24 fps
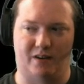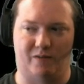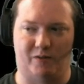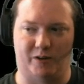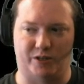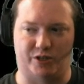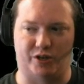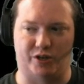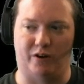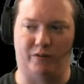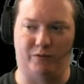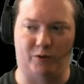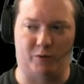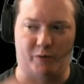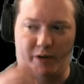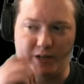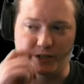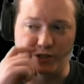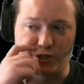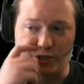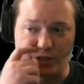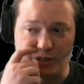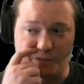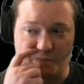Which
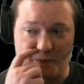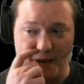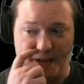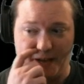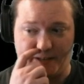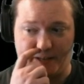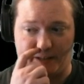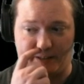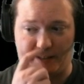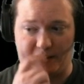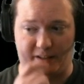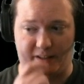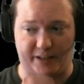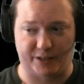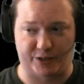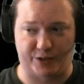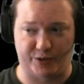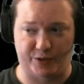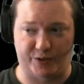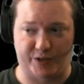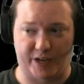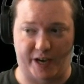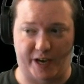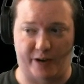Overwatch just basically
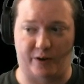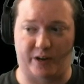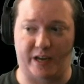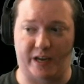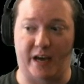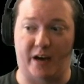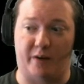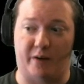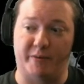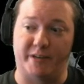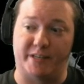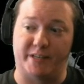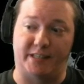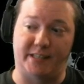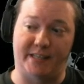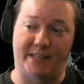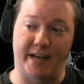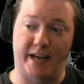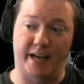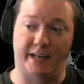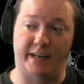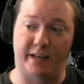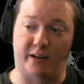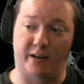lets you say, okay, I'm going to
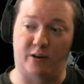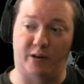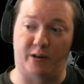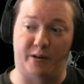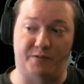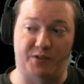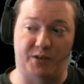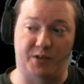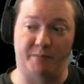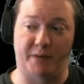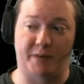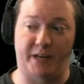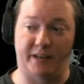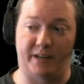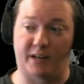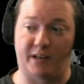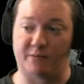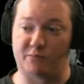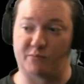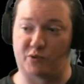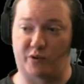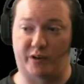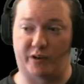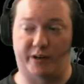stand here, and if somebody comes